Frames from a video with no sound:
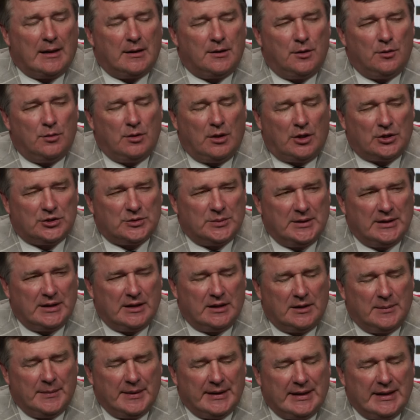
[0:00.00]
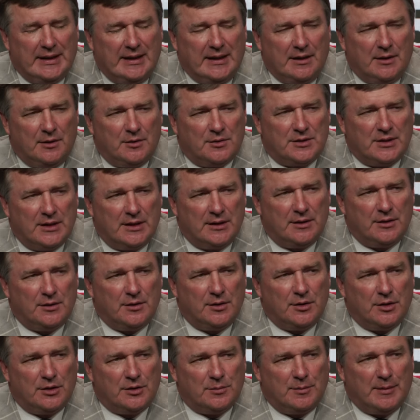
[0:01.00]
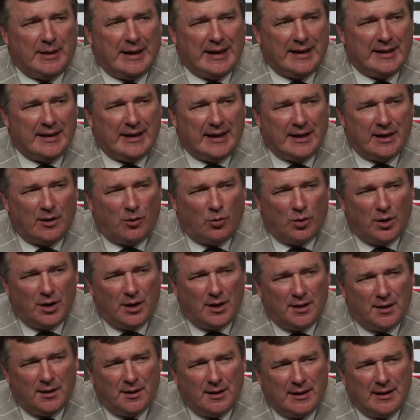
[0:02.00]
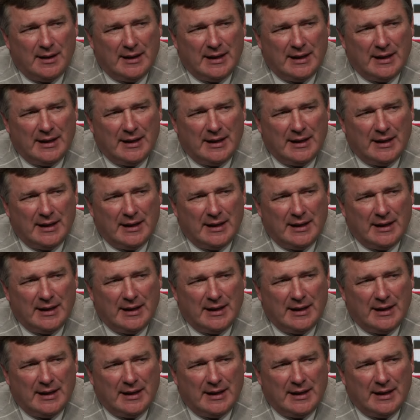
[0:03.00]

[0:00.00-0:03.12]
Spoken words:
You lost me there in the beginning. You said my NIL what?